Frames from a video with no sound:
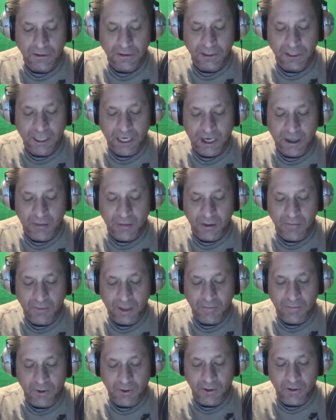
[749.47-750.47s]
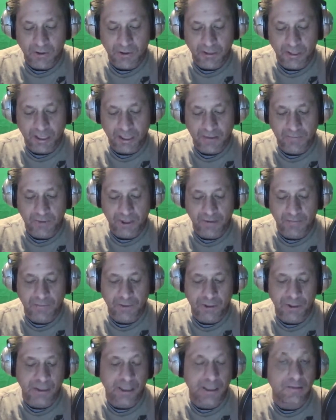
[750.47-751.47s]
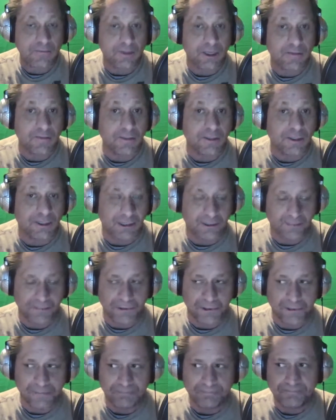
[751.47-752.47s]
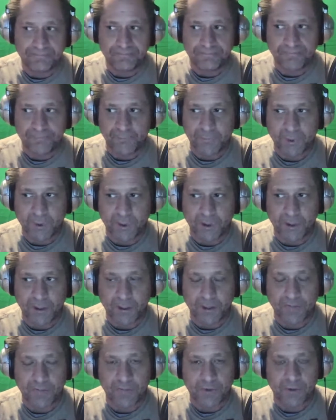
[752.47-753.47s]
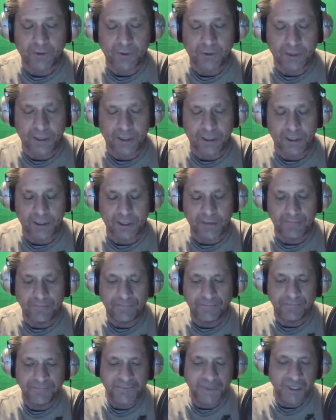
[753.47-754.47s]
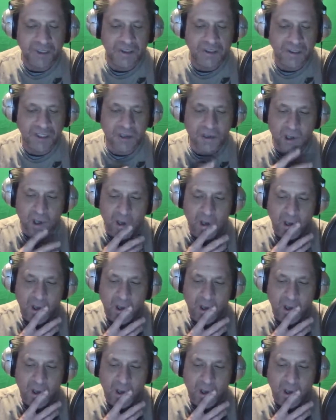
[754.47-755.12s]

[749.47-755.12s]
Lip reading: Today I'll remember, name them, claim them, and dump them. I'm going to go ahead and hold on to that. So